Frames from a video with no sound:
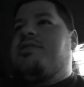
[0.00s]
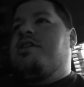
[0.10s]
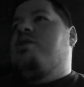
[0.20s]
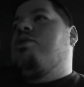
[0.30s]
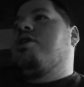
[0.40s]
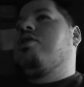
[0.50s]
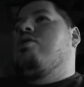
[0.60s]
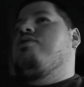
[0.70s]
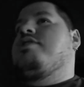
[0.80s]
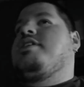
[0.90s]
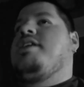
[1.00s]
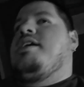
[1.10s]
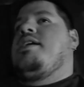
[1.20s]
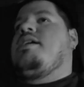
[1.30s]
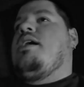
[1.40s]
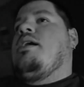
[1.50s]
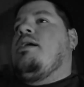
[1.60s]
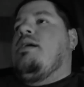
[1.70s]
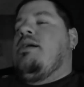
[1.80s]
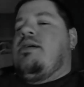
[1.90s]
that I want to go over today,
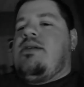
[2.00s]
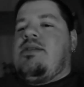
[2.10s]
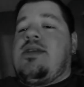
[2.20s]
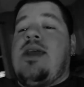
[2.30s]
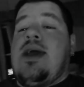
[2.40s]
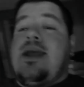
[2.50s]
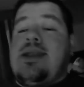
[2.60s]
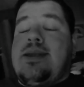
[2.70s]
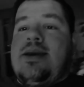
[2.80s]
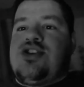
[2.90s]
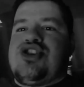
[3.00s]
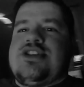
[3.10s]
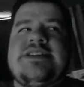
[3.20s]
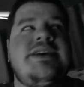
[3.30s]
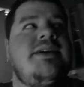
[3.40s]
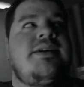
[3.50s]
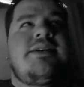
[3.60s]
tonight, I should say.